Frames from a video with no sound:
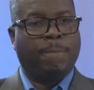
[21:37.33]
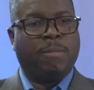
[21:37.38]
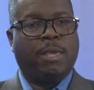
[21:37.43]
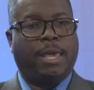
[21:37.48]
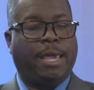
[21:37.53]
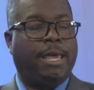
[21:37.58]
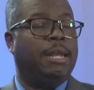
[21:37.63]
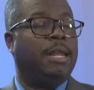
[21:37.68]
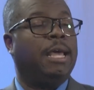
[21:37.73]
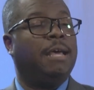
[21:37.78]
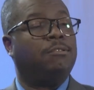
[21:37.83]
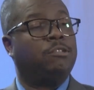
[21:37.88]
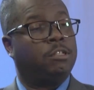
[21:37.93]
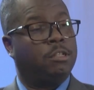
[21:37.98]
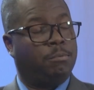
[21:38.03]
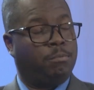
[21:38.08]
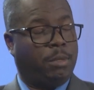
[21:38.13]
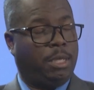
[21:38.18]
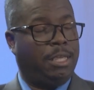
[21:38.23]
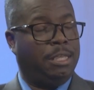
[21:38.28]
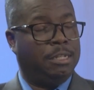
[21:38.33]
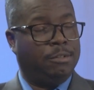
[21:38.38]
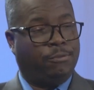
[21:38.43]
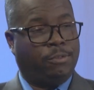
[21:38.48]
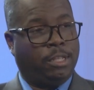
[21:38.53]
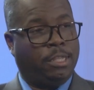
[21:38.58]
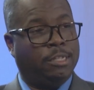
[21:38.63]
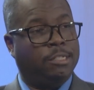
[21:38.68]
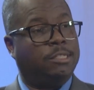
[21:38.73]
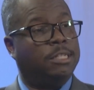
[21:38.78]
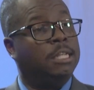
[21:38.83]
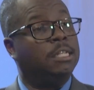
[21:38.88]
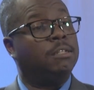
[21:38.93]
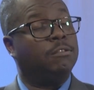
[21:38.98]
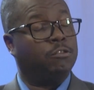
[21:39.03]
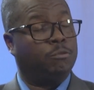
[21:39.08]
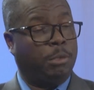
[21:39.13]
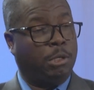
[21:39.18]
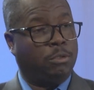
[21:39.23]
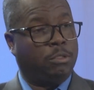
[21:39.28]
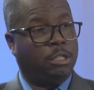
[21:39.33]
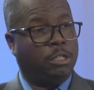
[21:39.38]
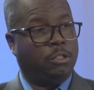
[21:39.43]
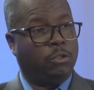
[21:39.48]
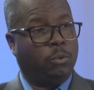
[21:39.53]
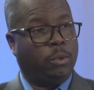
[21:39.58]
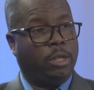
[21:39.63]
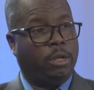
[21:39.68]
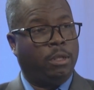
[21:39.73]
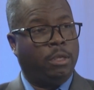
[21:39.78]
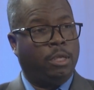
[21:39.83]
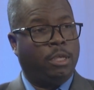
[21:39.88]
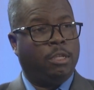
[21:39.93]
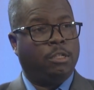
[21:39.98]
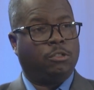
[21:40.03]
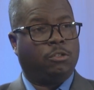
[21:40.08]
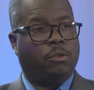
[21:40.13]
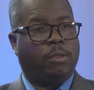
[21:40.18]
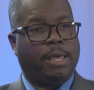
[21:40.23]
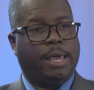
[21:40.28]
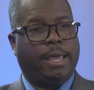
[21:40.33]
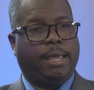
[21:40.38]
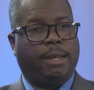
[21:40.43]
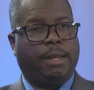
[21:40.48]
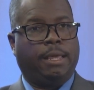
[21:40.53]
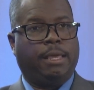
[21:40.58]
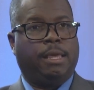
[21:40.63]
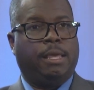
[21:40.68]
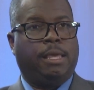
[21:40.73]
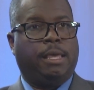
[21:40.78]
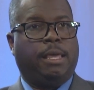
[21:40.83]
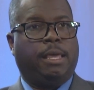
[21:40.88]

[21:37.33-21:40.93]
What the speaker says: and have some incentives built into it so that